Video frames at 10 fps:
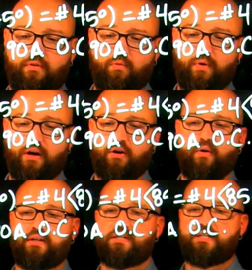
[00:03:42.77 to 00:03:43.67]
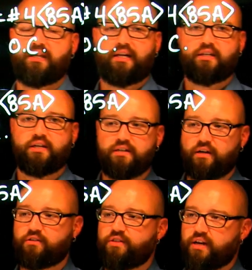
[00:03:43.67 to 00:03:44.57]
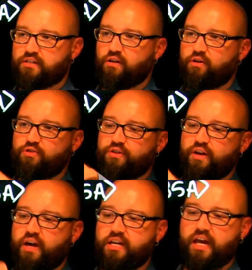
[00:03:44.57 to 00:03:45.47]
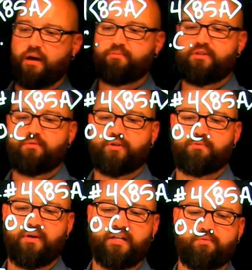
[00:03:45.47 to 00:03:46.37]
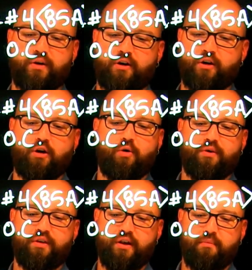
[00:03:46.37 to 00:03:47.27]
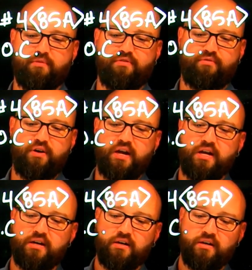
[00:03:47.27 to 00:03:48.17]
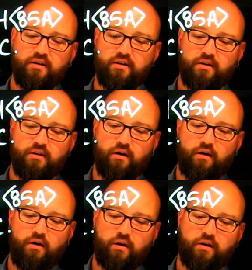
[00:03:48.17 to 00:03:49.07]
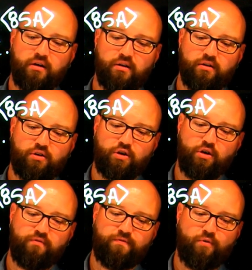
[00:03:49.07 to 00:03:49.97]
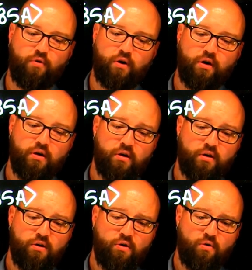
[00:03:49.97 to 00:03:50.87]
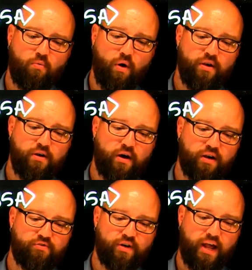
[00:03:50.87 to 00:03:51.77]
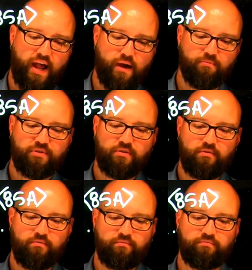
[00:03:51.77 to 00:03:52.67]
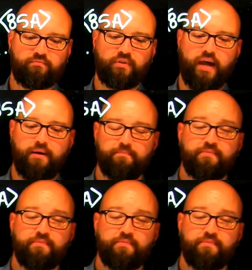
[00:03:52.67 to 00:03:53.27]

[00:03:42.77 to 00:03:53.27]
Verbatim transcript: We are going to select a conductor that is larger than 90 amps, which means we're gonna go with a number three, AWG good for 100 amps, okay?